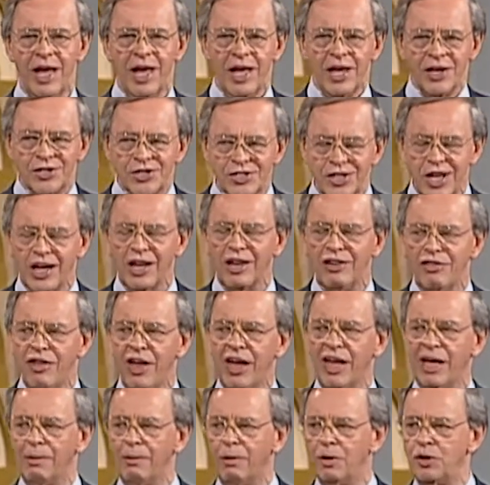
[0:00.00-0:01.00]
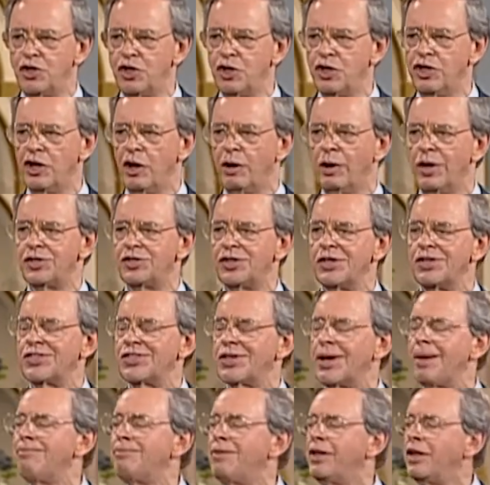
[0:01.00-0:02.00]
Second thing I want you to notice is
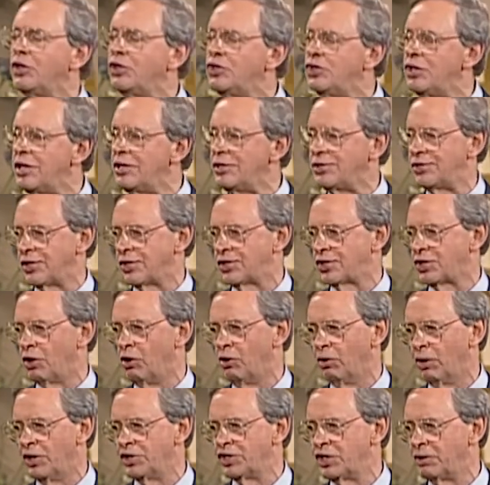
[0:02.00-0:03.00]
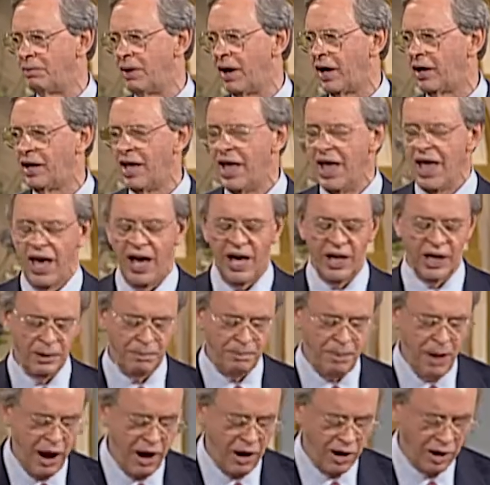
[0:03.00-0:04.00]
something Jesus told us about in a
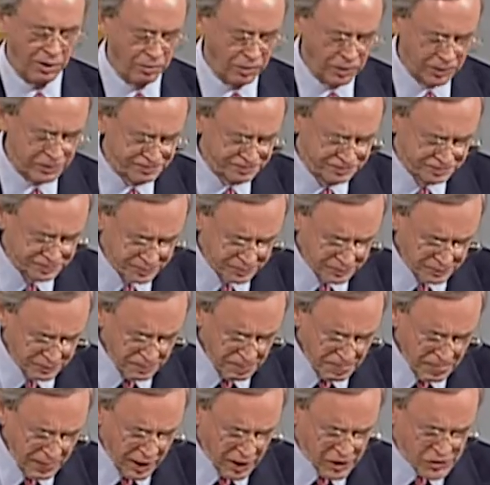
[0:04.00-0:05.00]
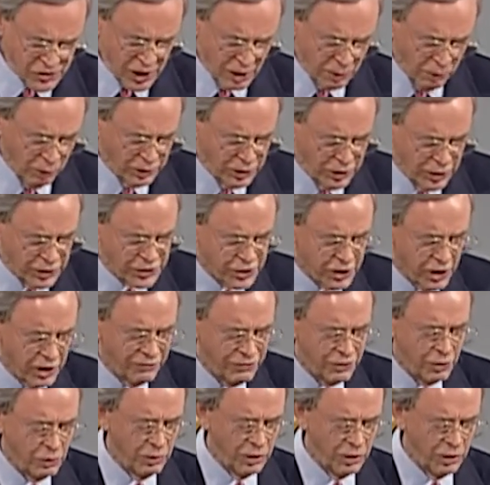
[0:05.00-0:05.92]
parable. So I want you to turn, if you